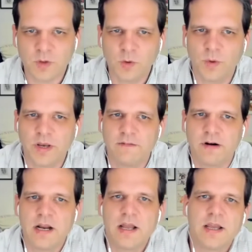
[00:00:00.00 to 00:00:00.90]
or
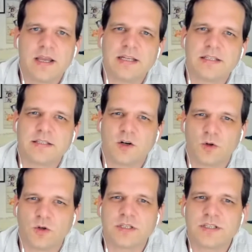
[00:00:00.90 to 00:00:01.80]
whatever. It's a
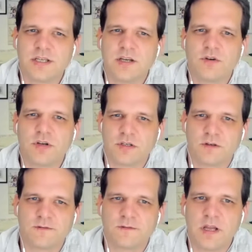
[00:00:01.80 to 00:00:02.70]
whole series
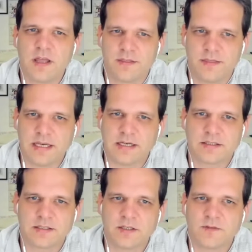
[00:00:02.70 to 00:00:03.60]
of
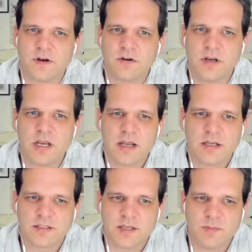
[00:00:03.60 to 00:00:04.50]
things. It's very
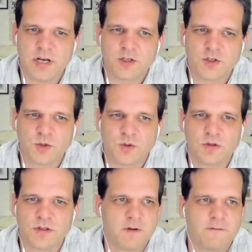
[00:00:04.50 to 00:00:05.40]
similar
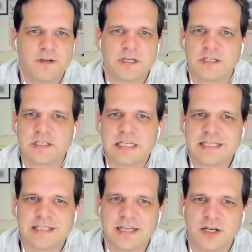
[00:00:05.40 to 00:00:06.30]
to the fitness
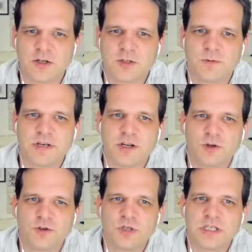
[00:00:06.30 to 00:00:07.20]
status. When you
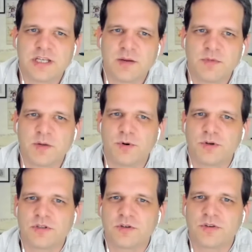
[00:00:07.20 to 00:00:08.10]
go to a gym and the personal